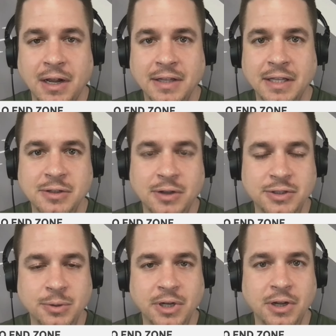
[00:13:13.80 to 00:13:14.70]
that's
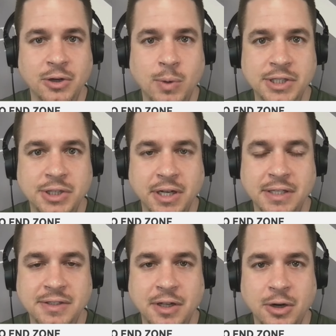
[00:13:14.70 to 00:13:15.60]
also a question to
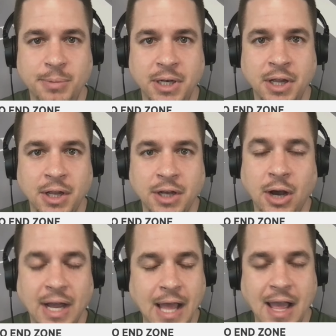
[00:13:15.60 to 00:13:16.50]
consider. But no,
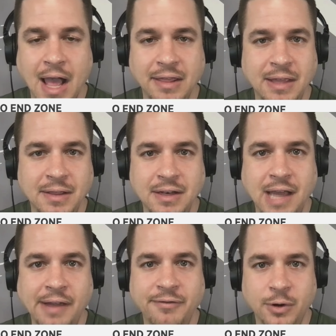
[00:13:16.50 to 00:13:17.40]
I think the
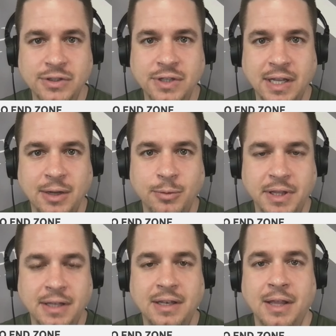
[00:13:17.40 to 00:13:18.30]
diversity
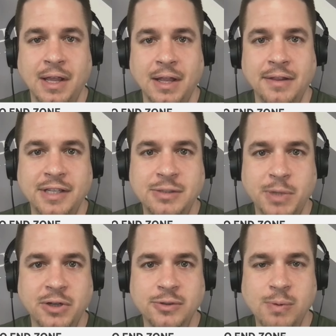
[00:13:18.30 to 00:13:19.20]
within this
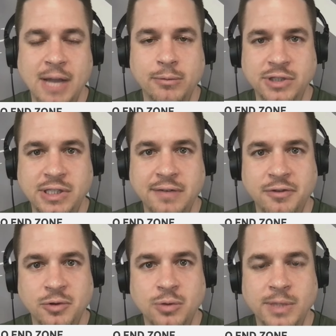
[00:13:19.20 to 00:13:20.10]
Bills wide receiver
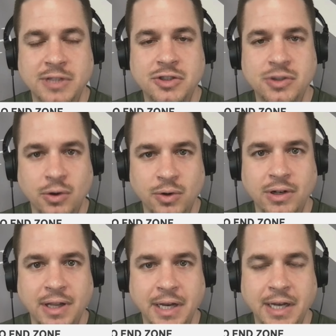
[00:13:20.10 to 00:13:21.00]
room has
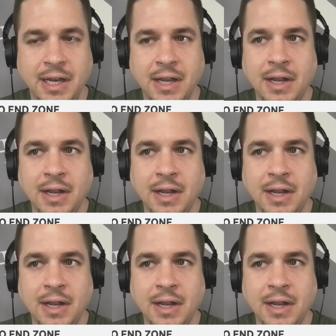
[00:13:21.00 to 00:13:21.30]
certainly